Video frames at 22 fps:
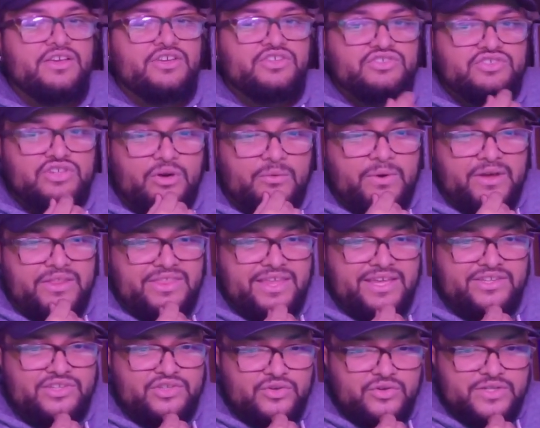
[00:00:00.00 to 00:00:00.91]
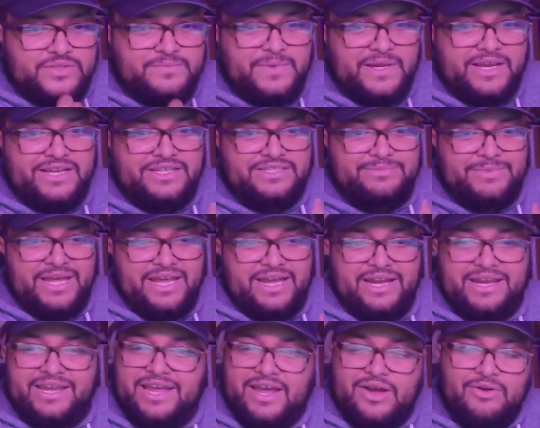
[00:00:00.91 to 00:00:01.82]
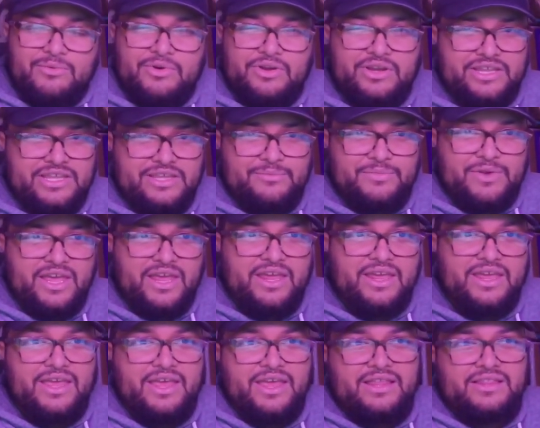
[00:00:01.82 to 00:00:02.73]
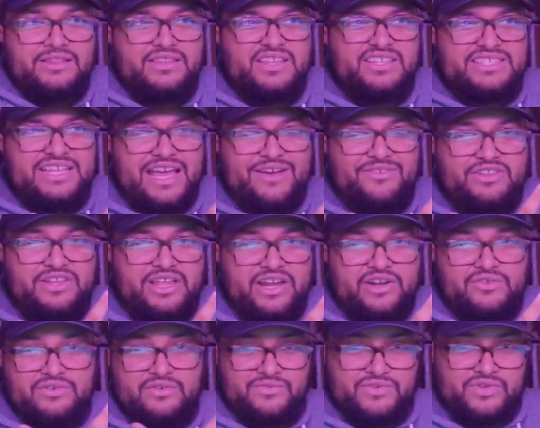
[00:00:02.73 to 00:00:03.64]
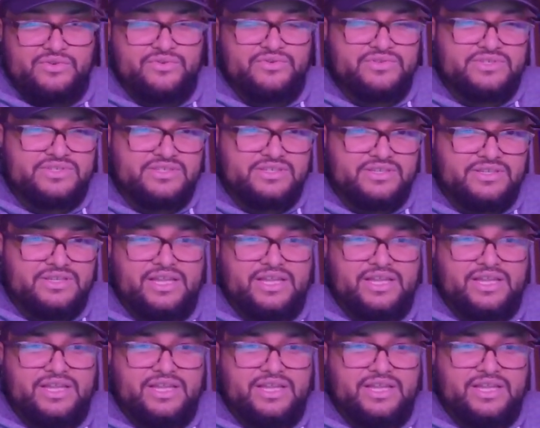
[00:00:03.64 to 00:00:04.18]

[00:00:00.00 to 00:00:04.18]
So what they do is because my account on eBay doesn't have a lot of reviews,